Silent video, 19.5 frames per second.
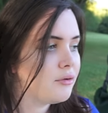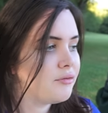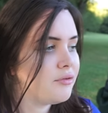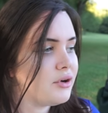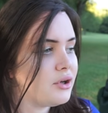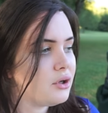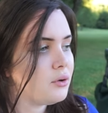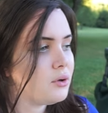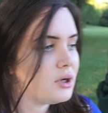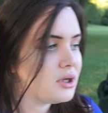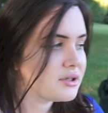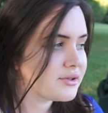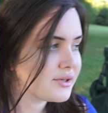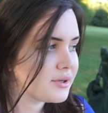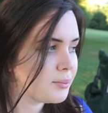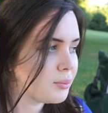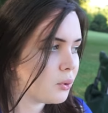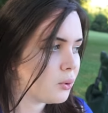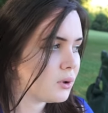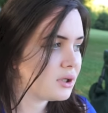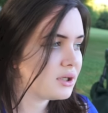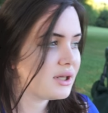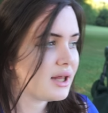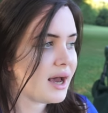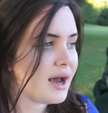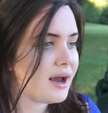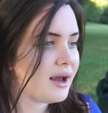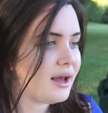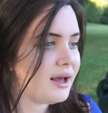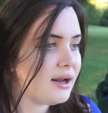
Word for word: for you to support that.